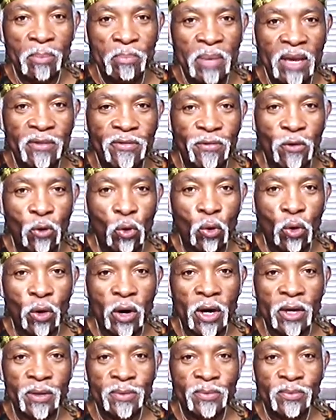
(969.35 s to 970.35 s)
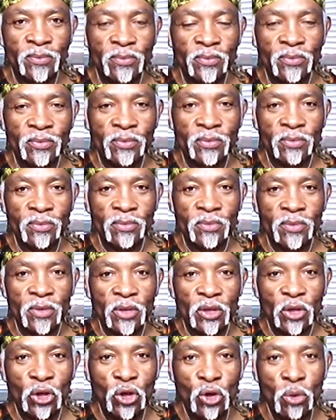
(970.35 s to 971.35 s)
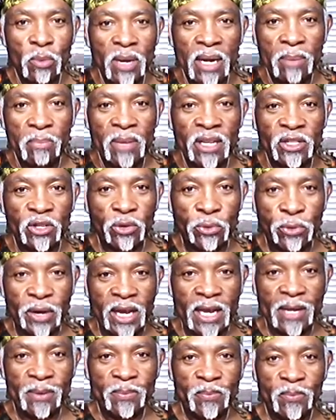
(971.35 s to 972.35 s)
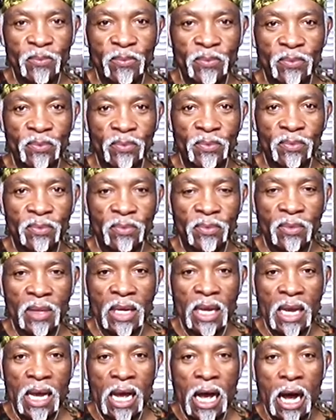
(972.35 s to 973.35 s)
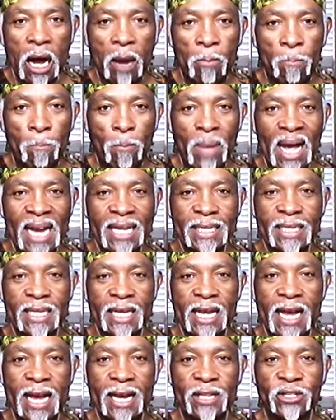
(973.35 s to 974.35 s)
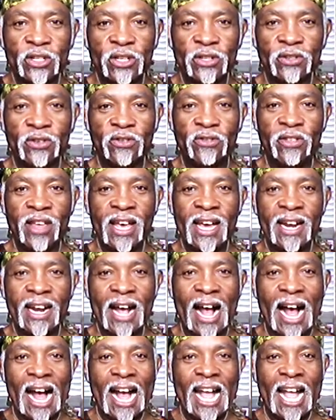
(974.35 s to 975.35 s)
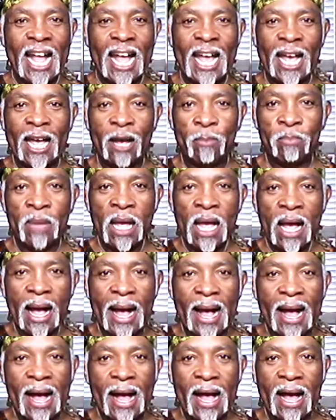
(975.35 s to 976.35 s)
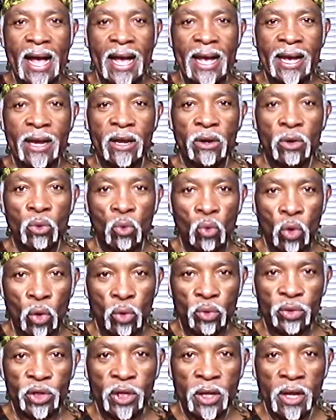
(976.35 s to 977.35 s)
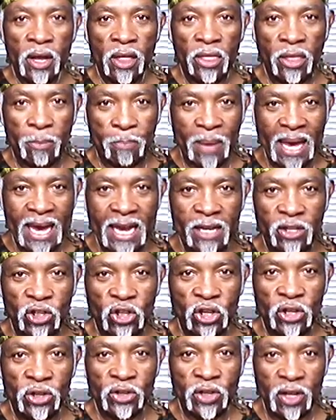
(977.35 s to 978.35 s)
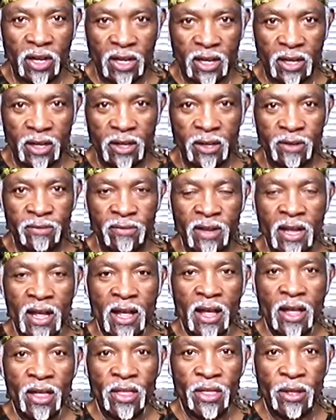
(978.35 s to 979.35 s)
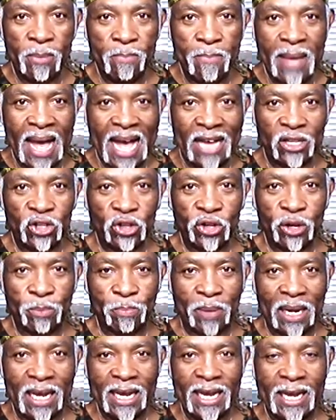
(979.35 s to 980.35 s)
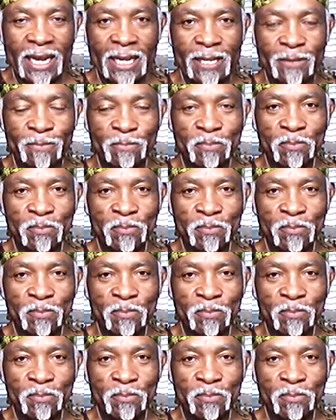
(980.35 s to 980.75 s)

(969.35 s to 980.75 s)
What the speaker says: before human misery. A mighty essence then I am. I wrote the pages of the master plan.